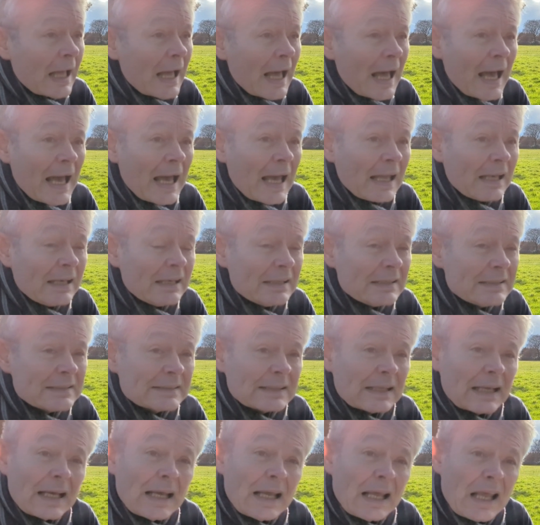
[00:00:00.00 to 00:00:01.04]
And
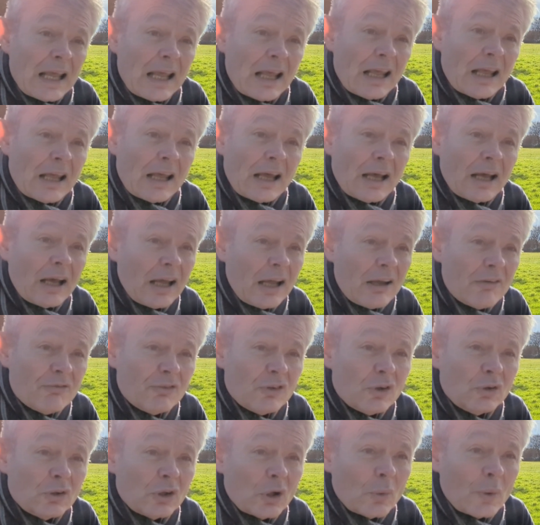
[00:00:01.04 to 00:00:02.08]
if
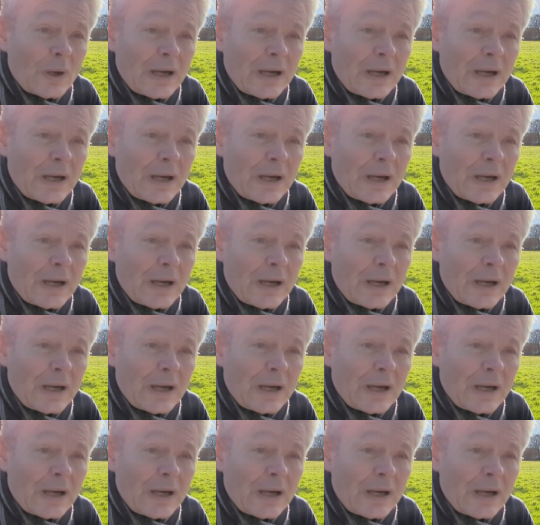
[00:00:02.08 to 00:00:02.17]
you do